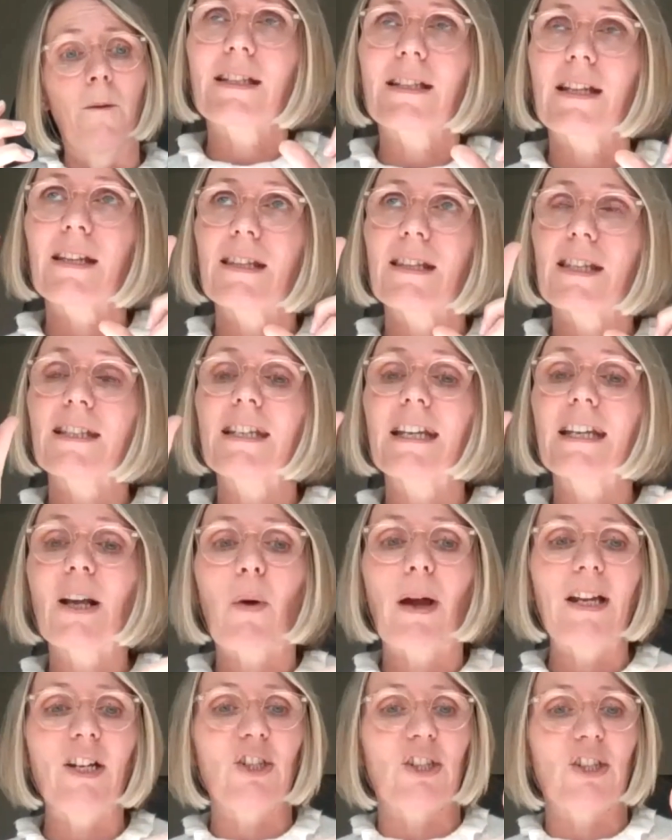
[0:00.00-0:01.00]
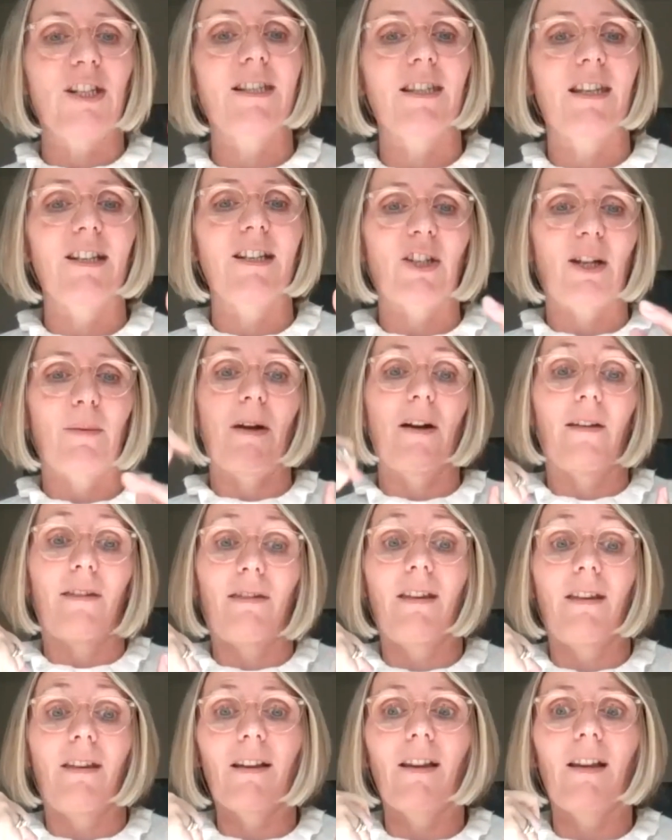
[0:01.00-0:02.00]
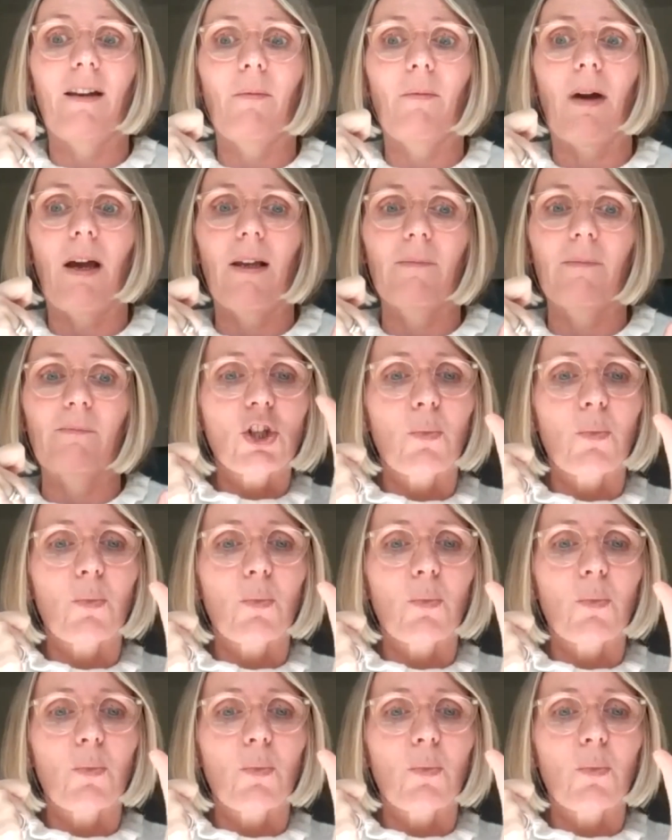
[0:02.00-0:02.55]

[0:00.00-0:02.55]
There's an equation, isn't there, Jim, I think, anyway.